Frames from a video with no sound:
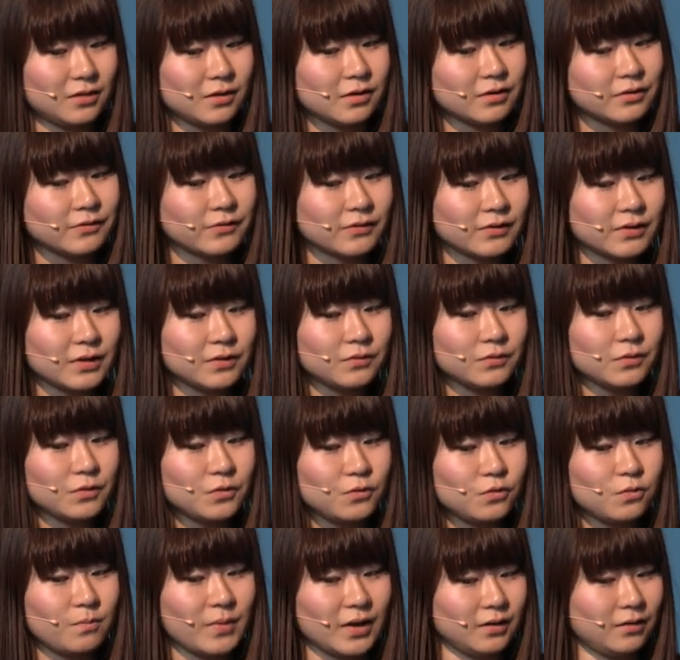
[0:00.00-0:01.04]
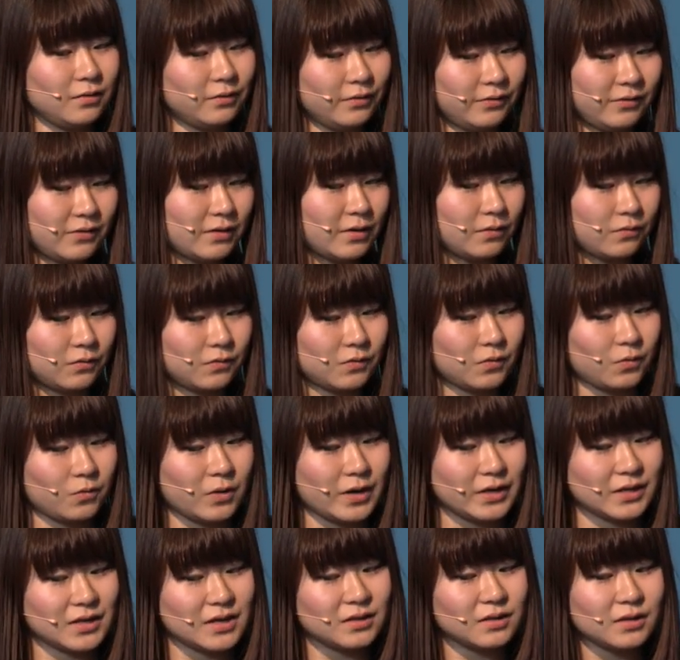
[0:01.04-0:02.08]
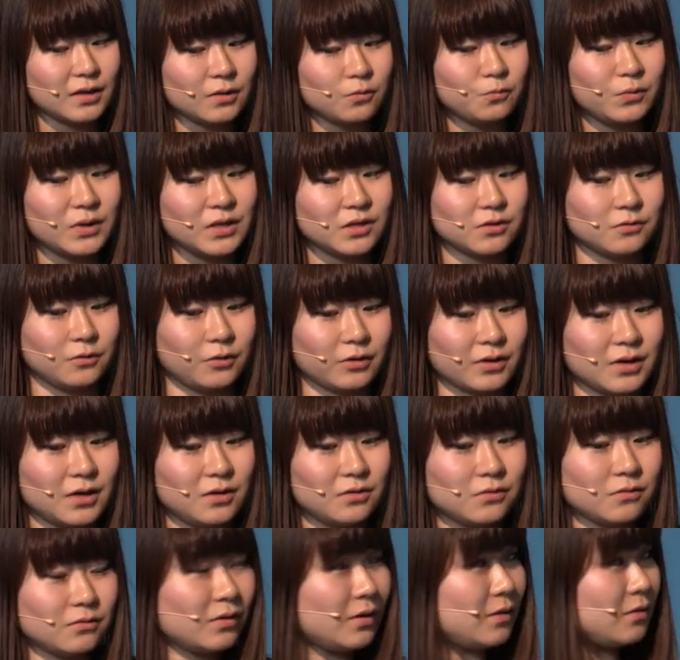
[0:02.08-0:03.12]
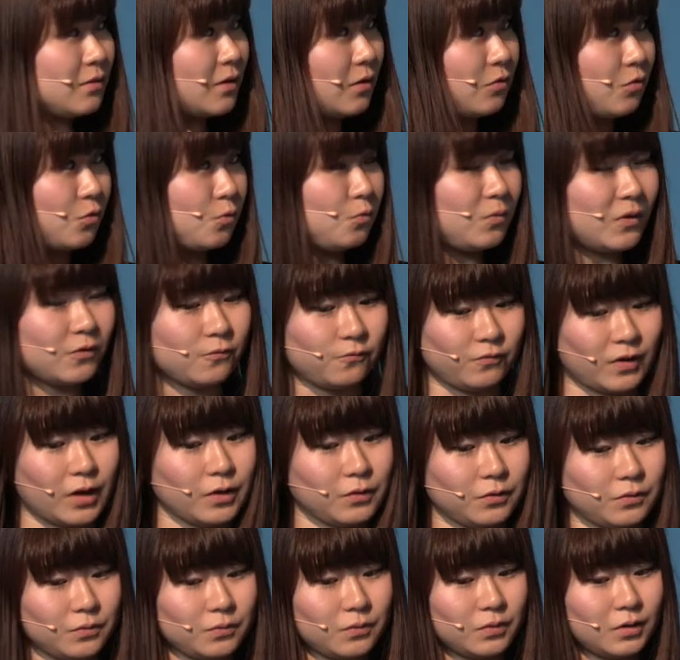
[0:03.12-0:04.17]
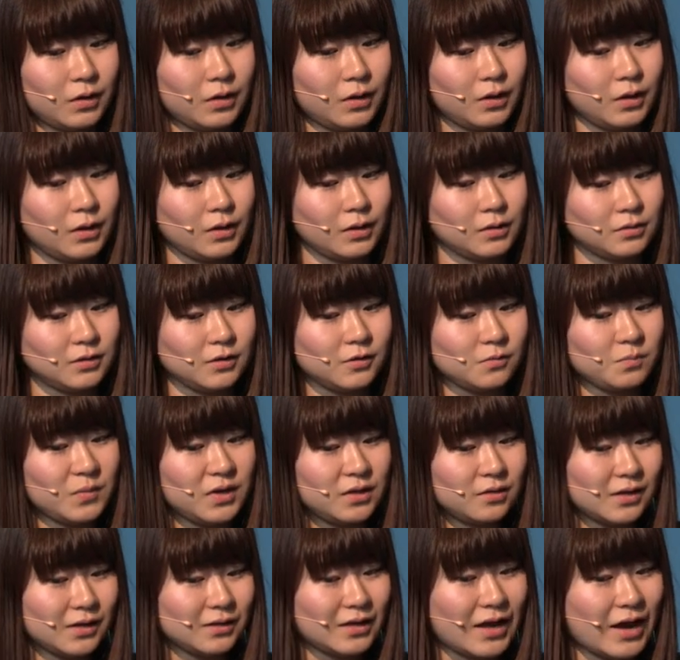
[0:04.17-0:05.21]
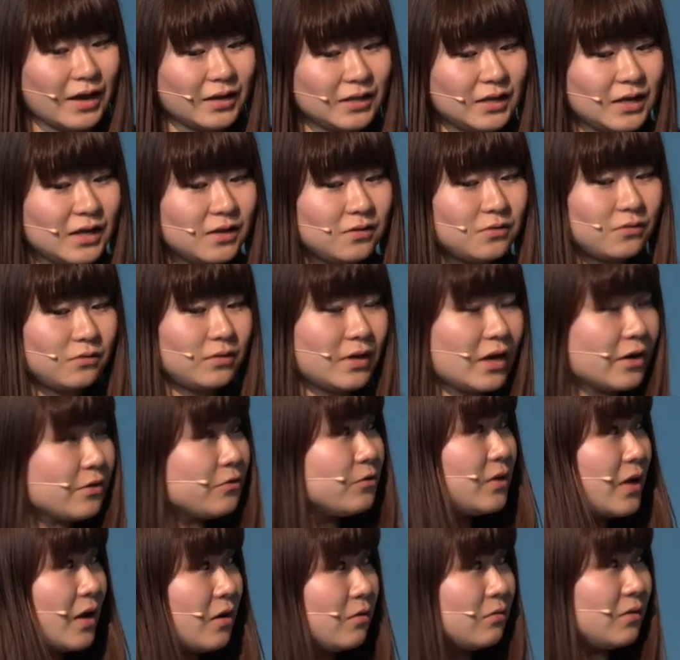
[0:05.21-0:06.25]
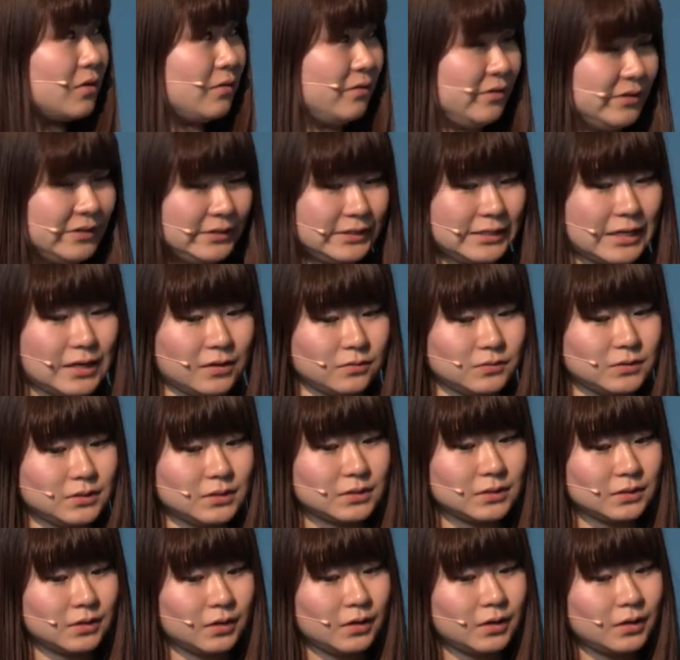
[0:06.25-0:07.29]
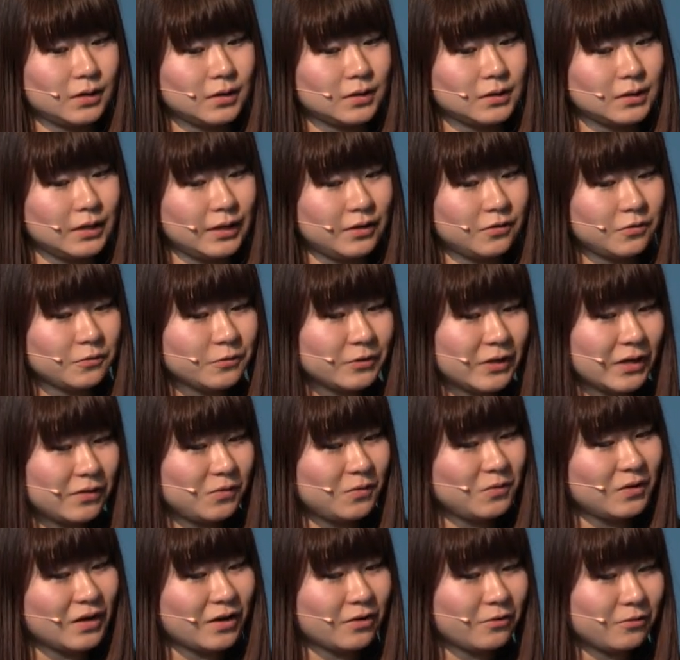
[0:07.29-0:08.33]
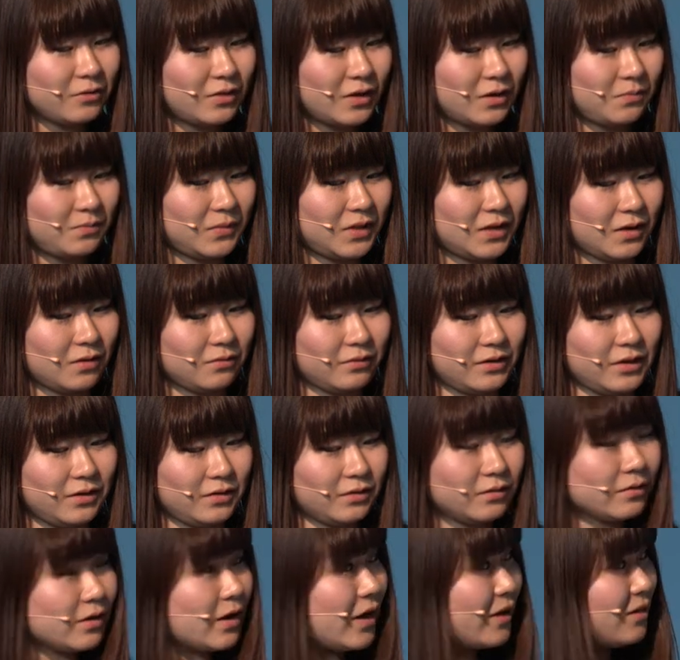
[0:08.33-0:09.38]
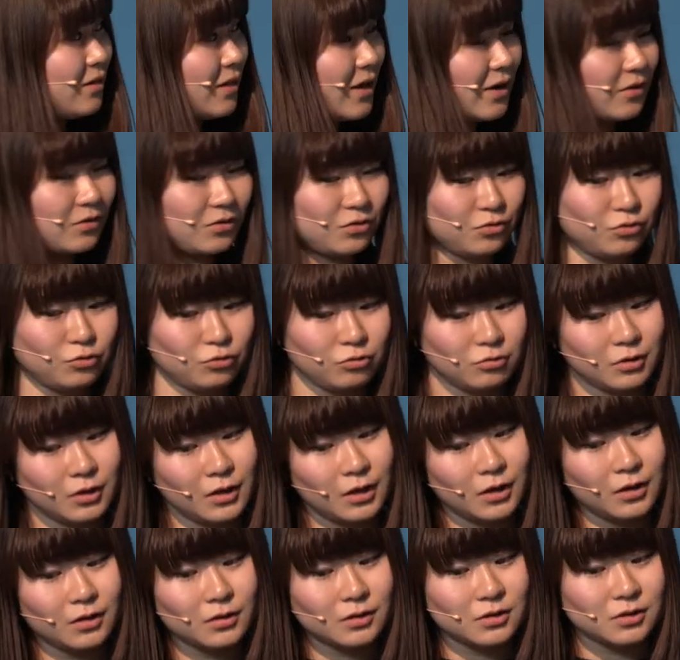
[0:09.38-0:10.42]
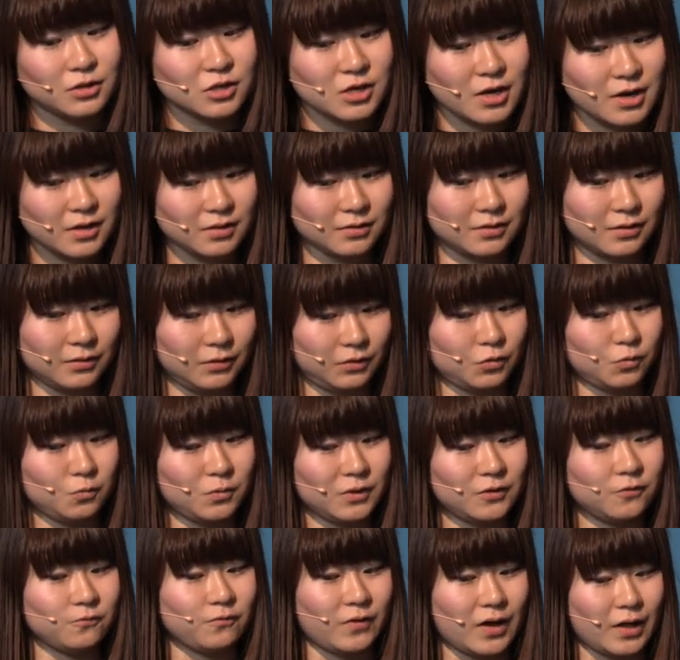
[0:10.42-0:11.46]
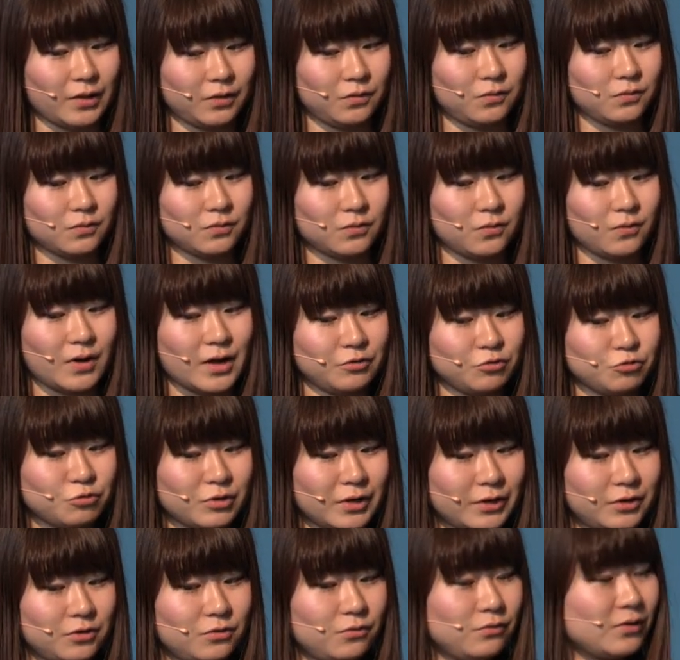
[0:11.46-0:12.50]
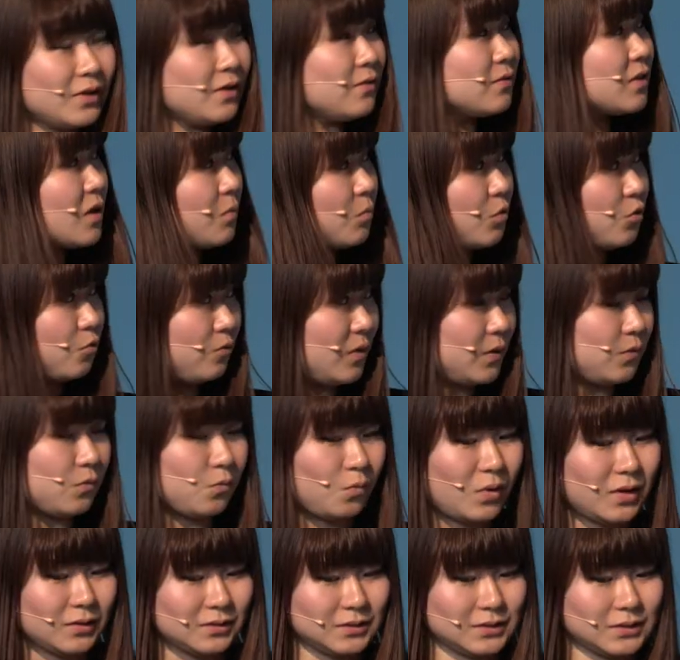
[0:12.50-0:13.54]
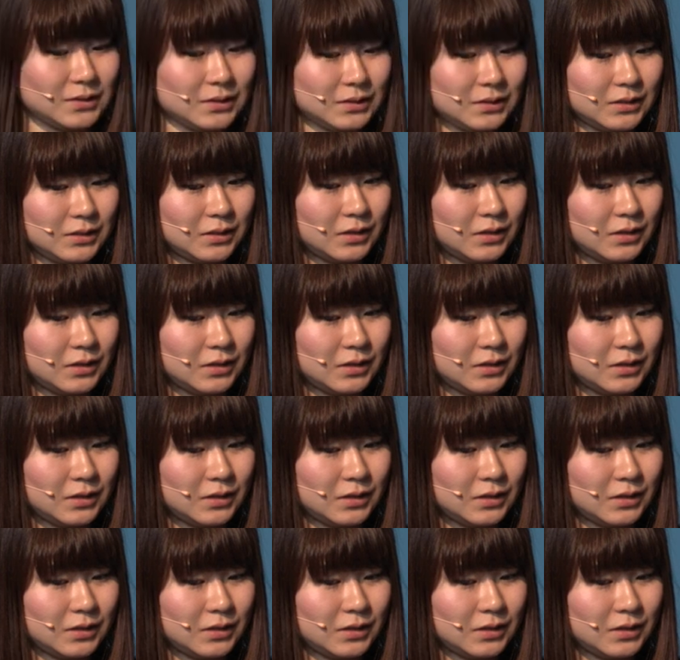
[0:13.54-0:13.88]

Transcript: There are still too many results, so I can't tell which location is the jewel value. This means that I need to narrow down the results. In order to narrow them down here, I'd like to change the jewel value, so I try using some jewels once.